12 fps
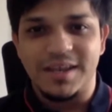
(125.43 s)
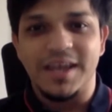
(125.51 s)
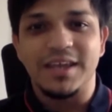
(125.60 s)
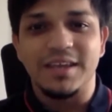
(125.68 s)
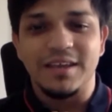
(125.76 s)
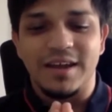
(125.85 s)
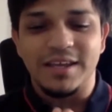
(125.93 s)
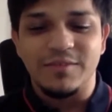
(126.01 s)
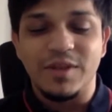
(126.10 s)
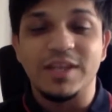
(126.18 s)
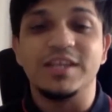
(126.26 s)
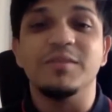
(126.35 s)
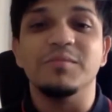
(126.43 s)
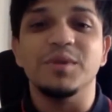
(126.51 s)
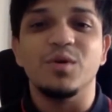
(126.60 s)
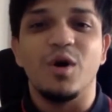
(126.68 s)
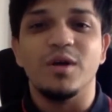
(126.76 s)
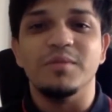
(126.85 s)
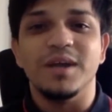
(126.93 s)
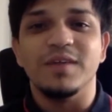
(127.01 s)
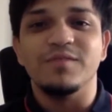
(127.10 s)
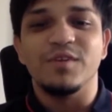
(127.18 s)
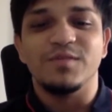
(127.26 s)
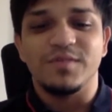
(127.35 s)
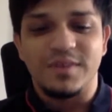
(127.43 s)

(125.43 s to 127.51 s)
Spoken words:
I welcome you on behalf of